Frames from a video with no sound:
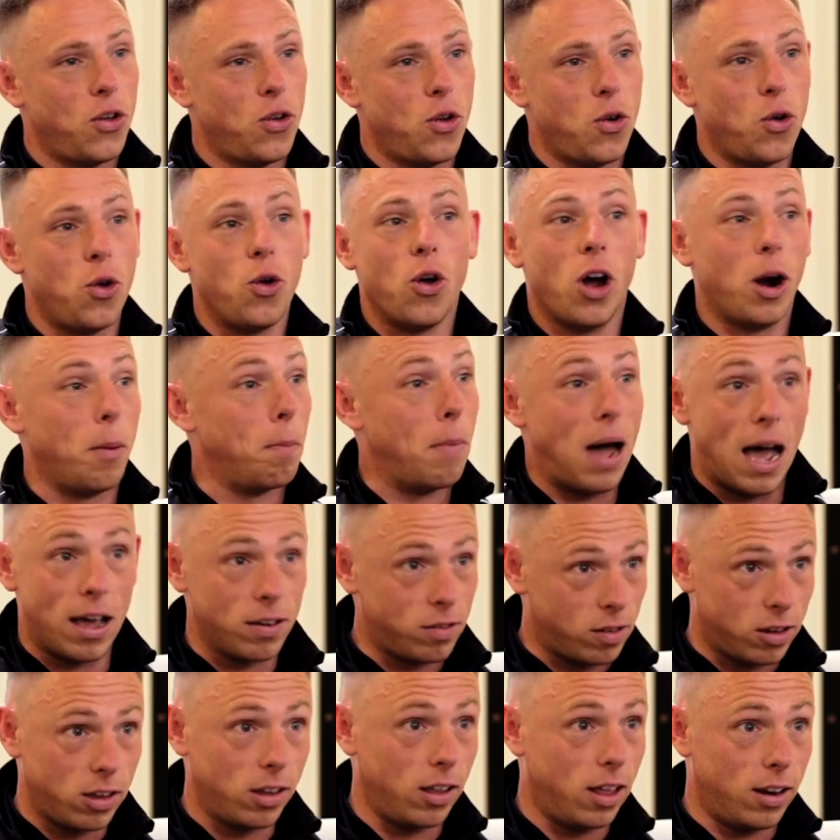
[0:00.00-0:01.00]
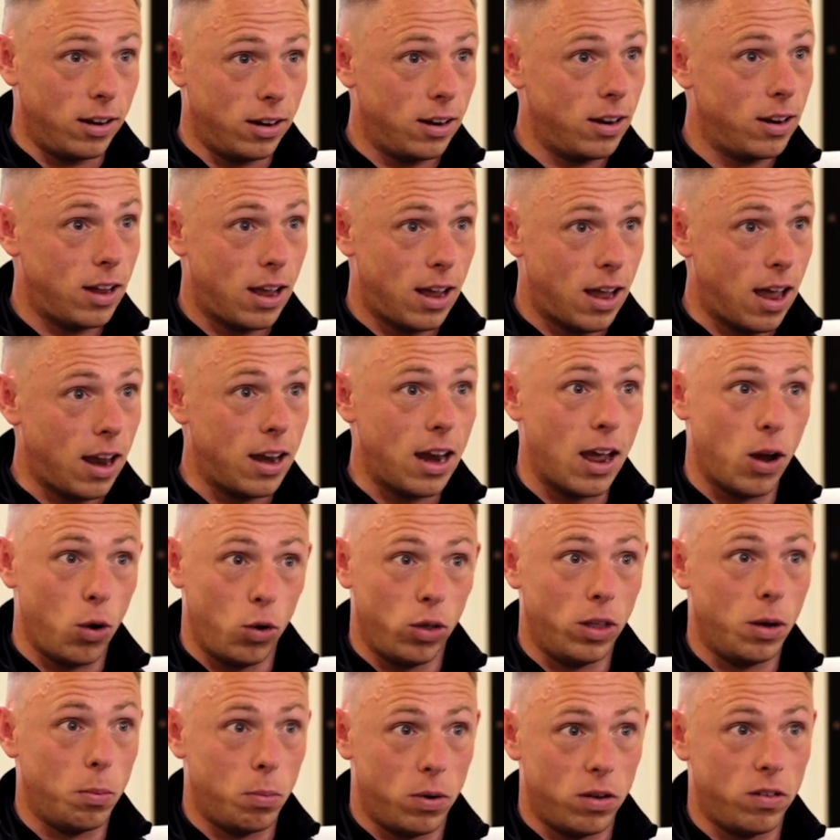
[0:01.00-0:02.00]
who are masculine in how
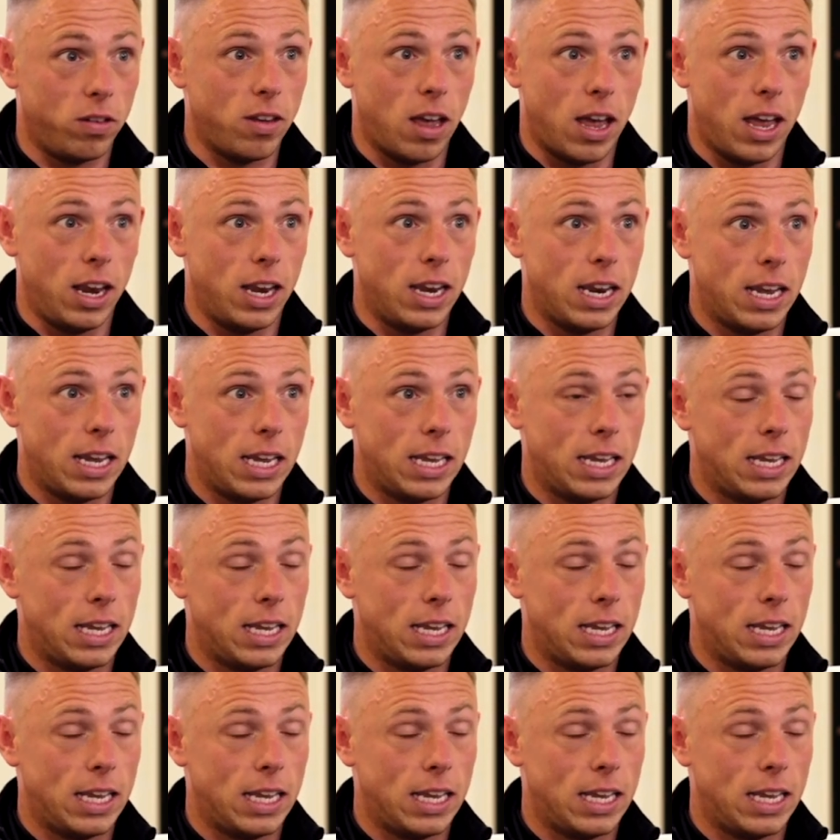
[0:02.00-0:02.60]
they present